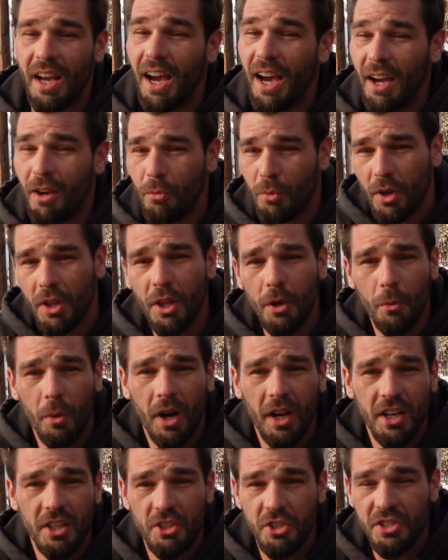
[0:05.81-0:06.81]
I really
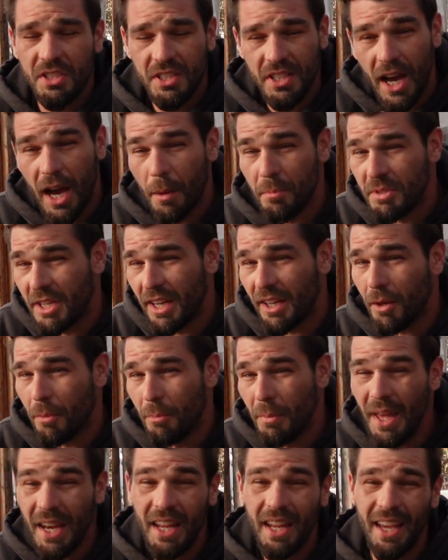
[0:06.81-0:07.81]
want to just stop, take a
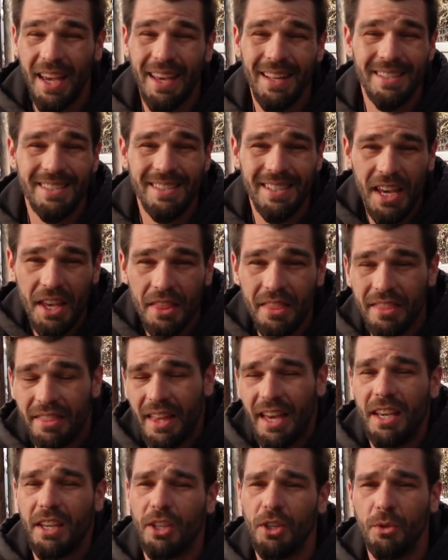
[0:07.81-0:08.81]
minute, and say
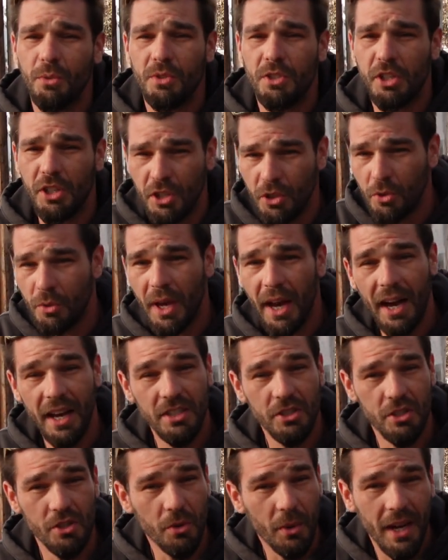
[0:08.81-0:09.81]
thank you to you
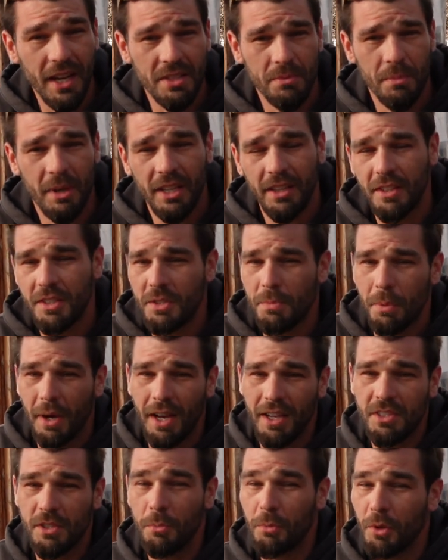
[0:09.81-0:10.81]
guys. You guys make this
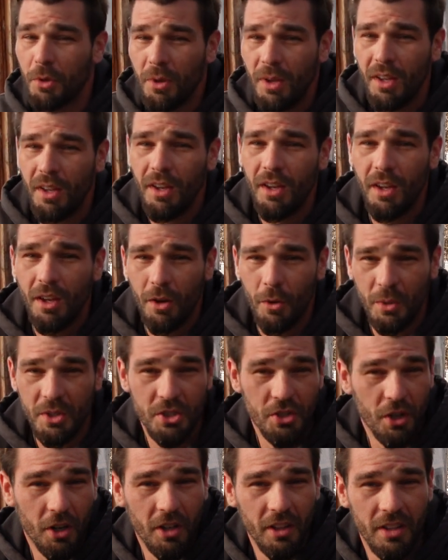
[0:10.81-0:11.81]
possible. We
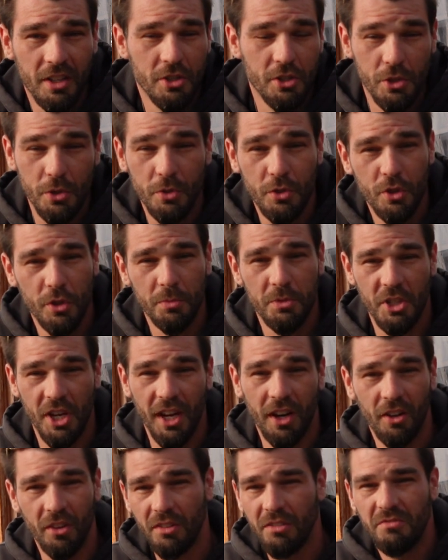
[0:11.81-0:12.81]
started this YouTube
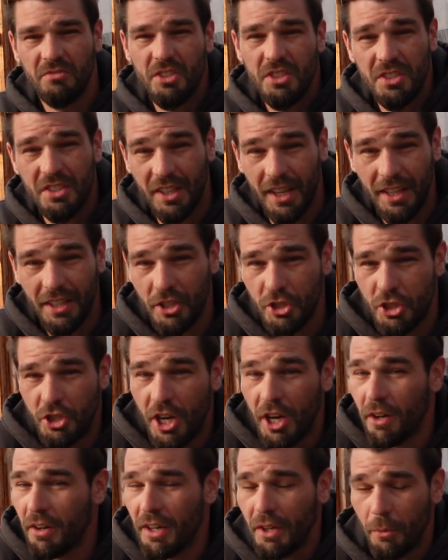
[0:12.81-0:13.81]
channel just kind of
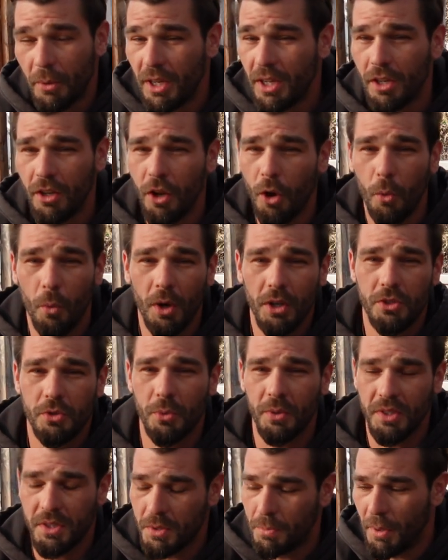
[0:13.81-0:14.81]
sharing. We didn't know what
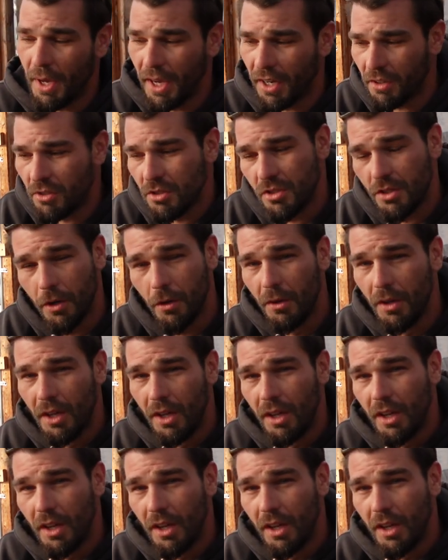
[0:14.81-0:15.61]
to expect. So